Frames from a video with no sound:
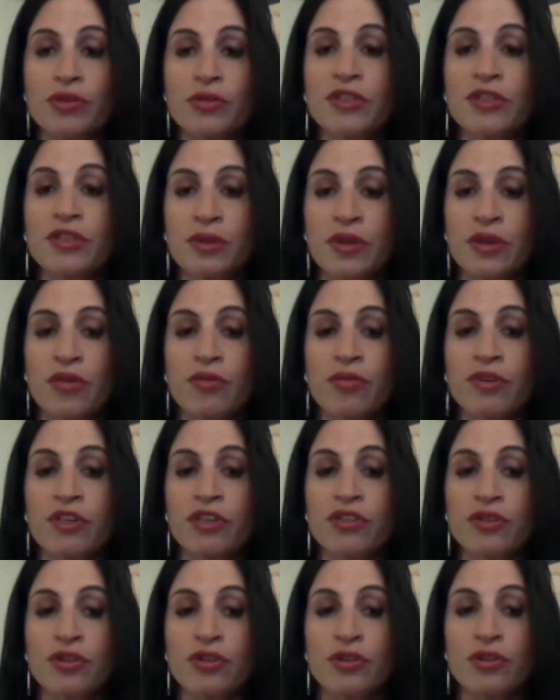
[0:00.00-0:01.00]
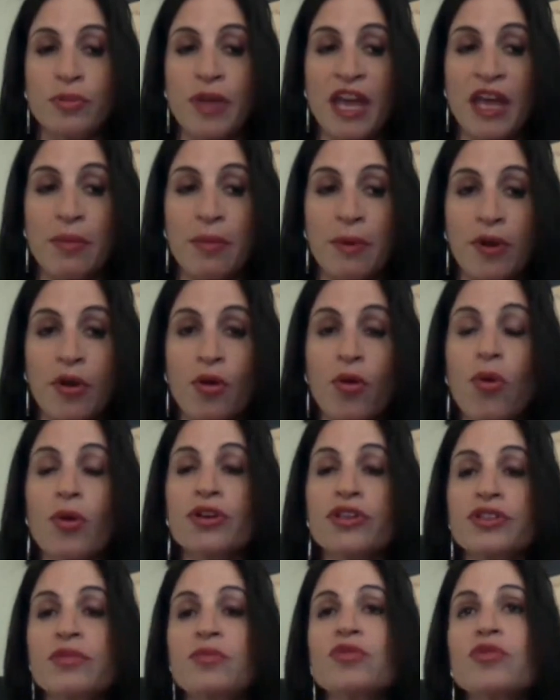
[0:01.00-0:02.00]
to be doing a research paper
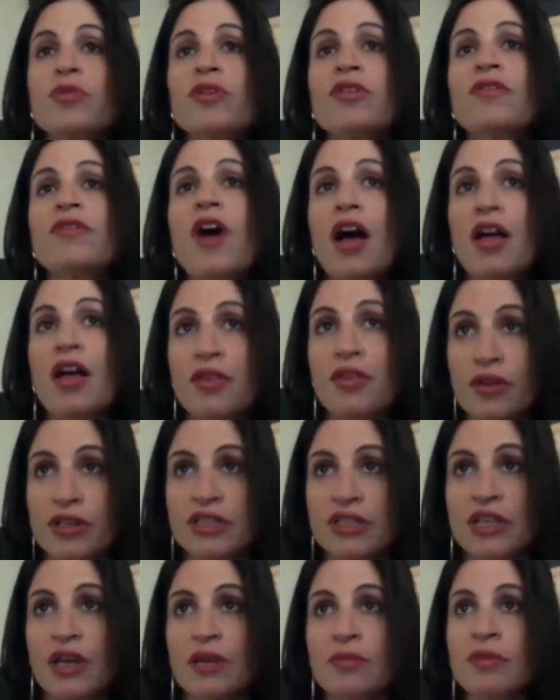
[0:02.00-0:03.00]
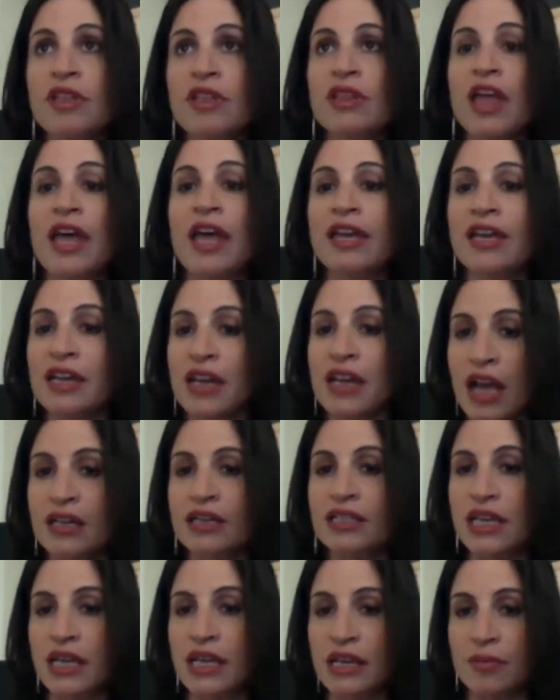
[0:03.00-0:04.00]
or some sort of other assignment like an
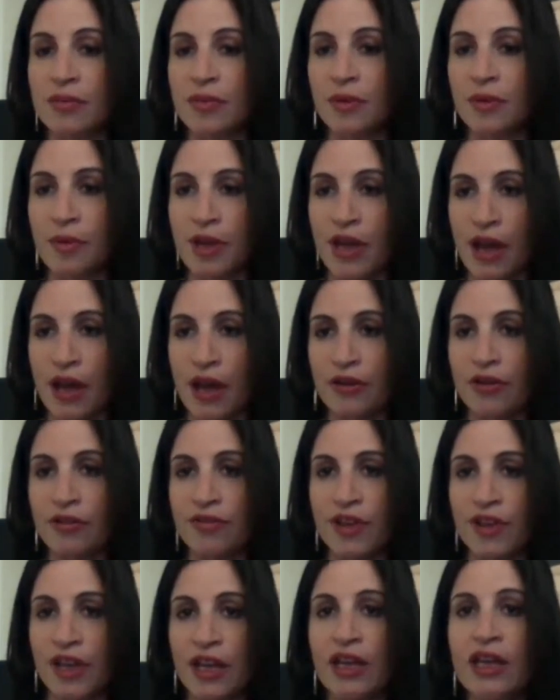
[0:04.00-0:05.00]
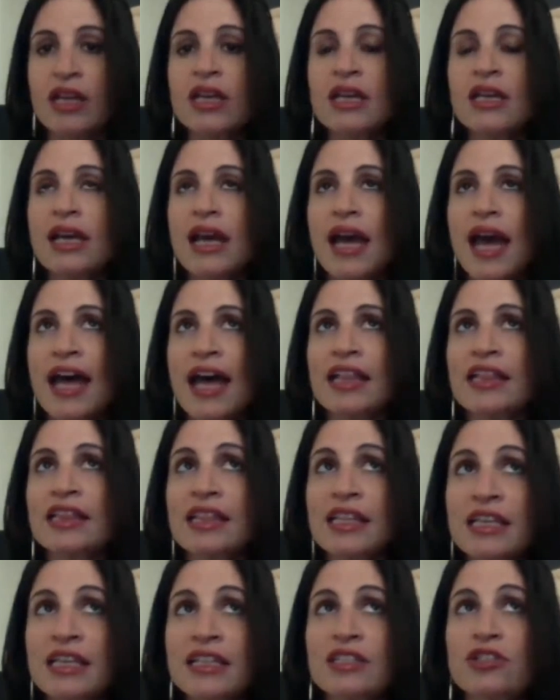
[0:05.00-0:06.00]
annotated bibliography at
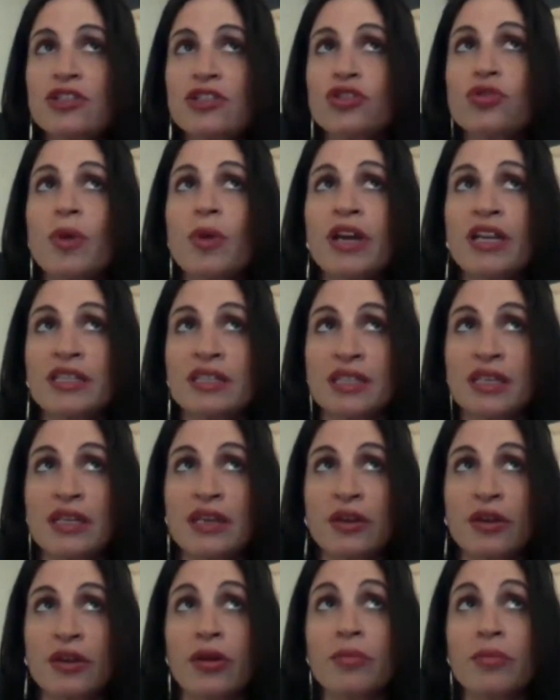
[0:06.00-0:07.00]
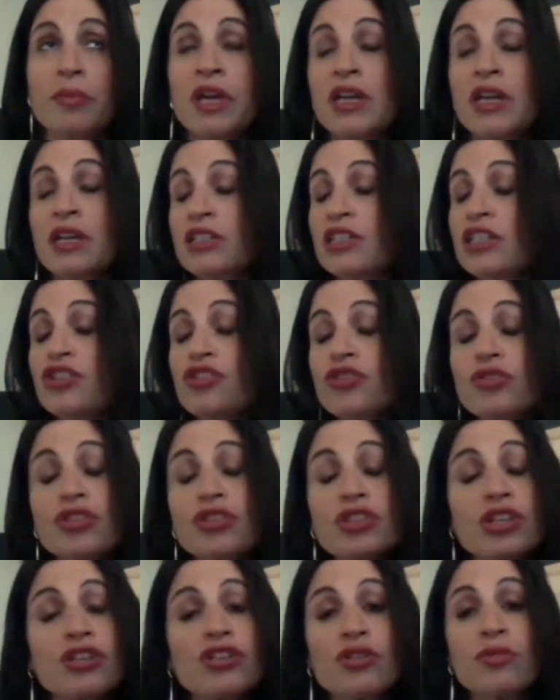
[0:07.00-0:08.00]
least twice a year.
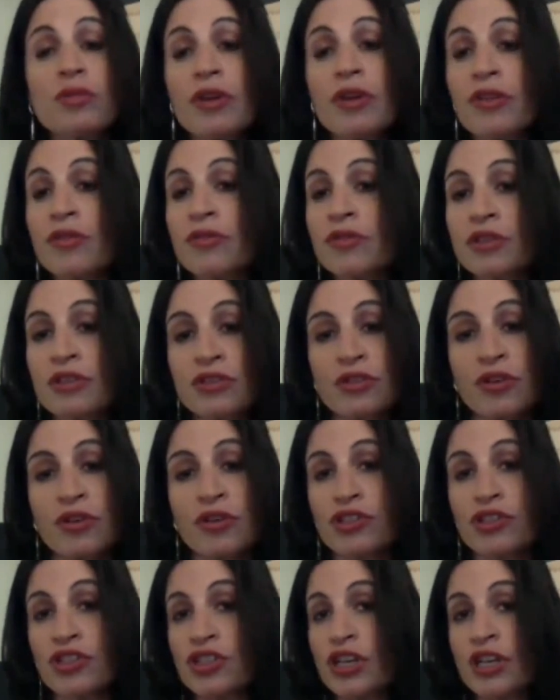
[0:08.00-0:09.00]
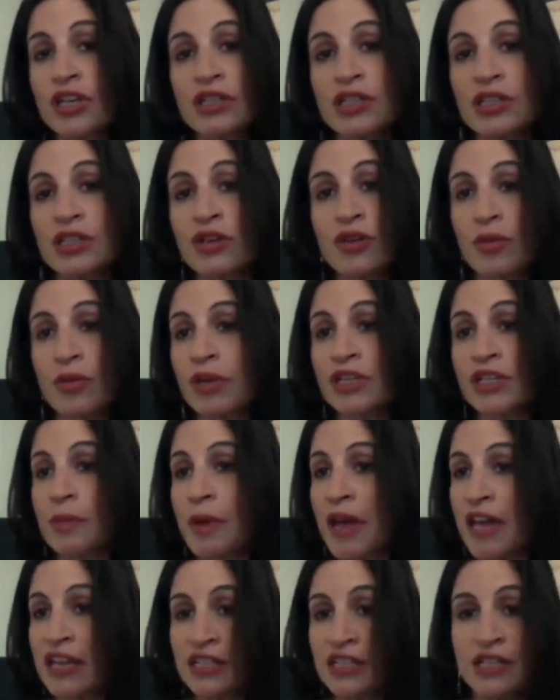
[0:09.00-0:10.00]
Teachers can do other research
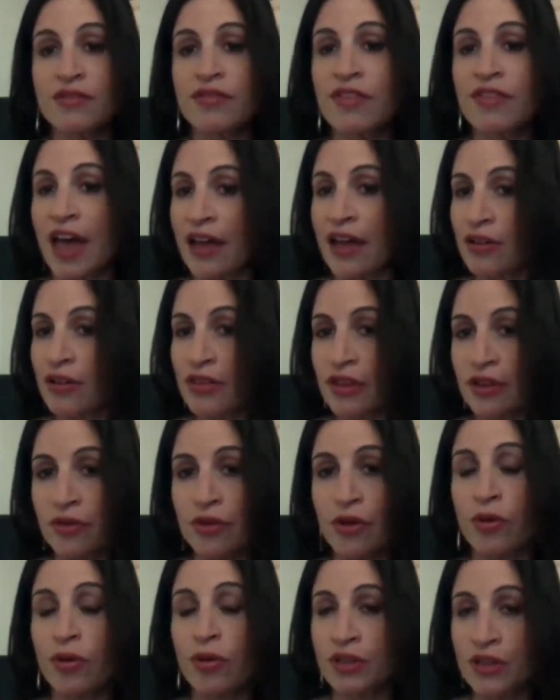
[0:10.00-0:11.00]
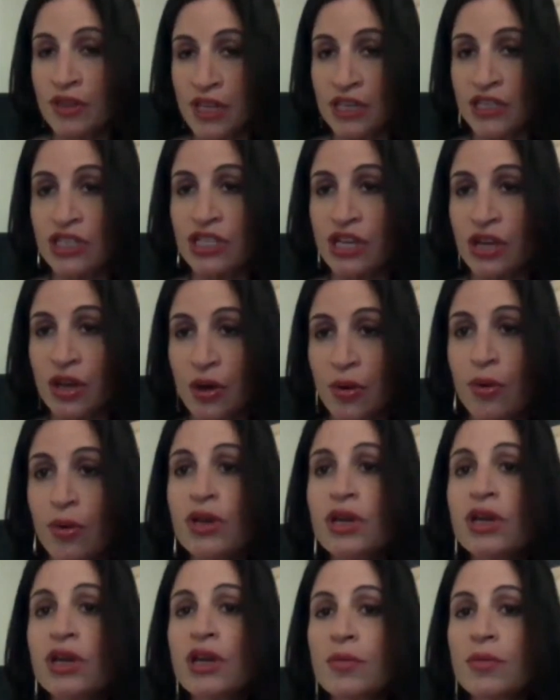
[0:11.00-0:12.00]
independent of that on their own, and they do.
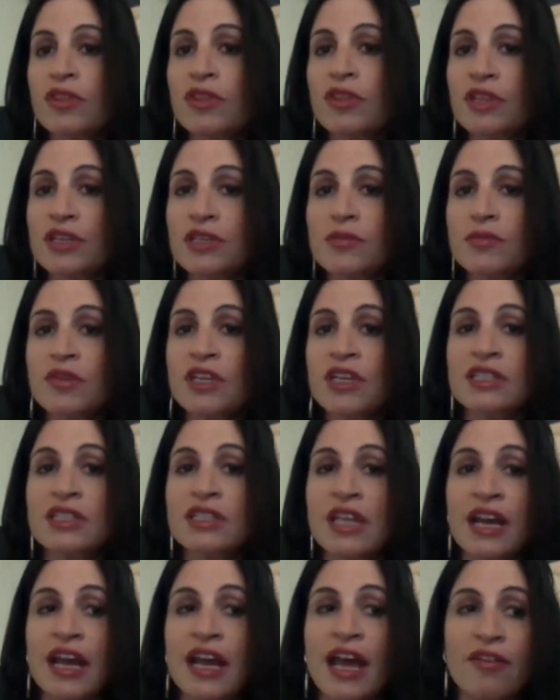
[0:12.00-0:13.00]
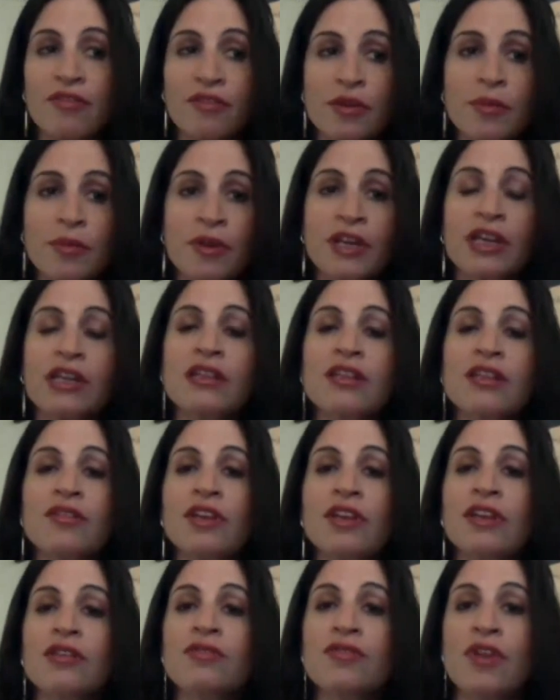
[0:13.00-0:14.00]
But this means that everybody in
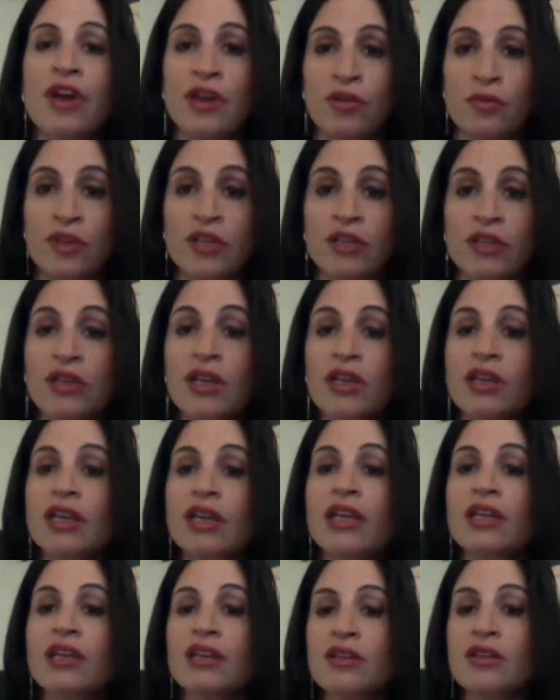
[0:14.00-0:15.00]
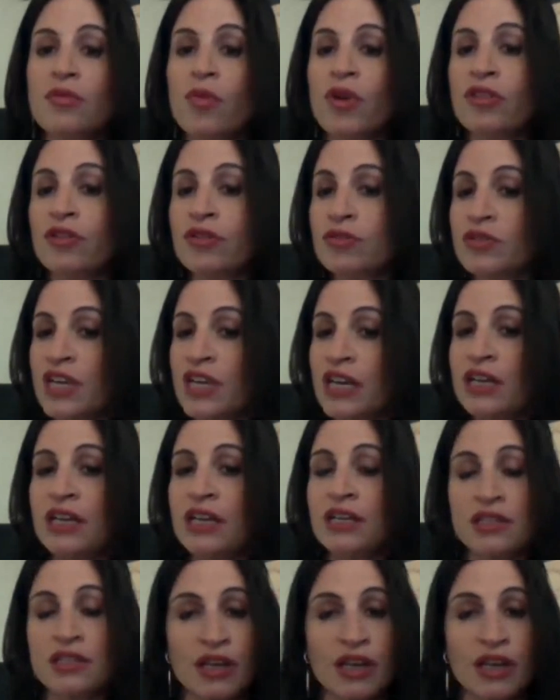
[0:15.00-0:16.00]
living environment, whether you take it
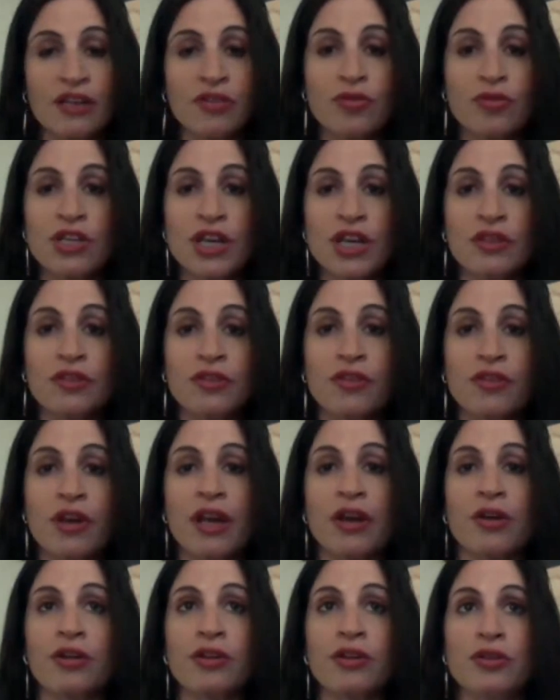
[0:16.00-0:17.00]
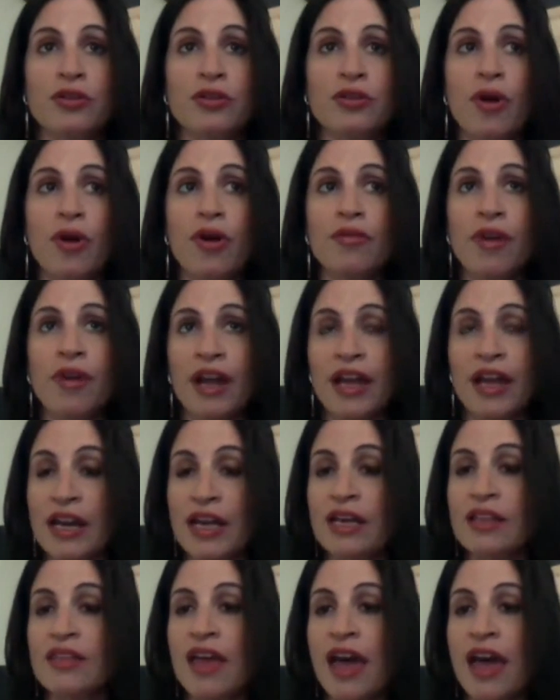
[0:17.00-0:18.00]
as a 9th or 10th grader, you are
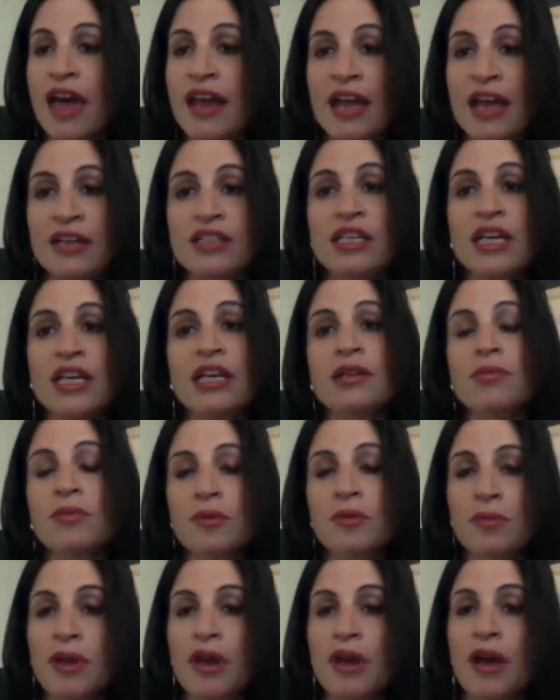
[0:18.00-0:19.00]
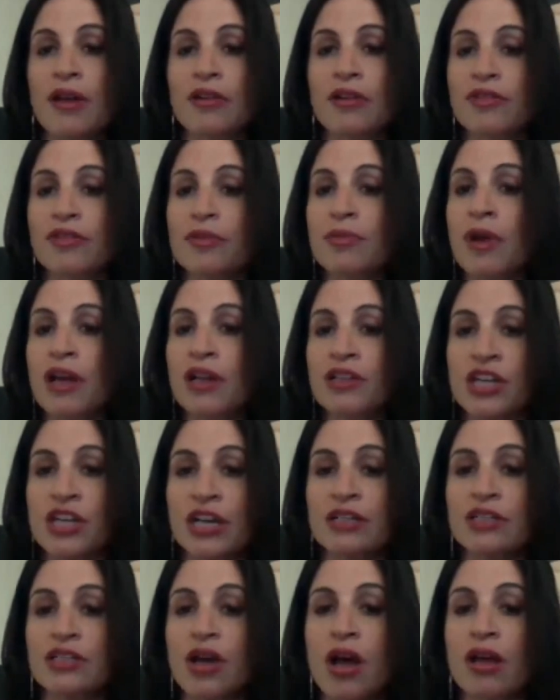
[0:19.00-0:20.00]
writing that annotated bibliography
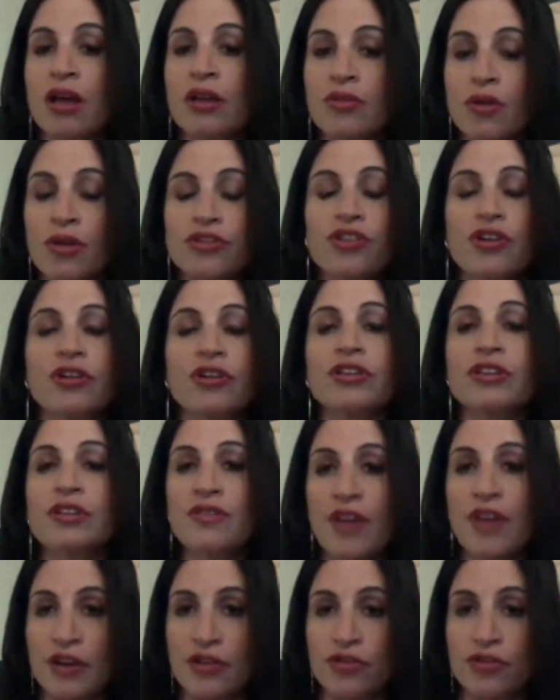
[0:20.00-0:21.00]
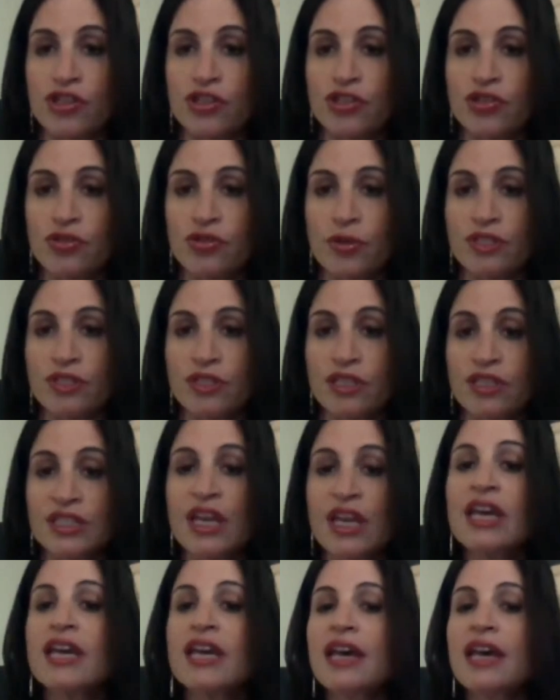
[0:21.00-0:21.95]
project on alternative energy sources.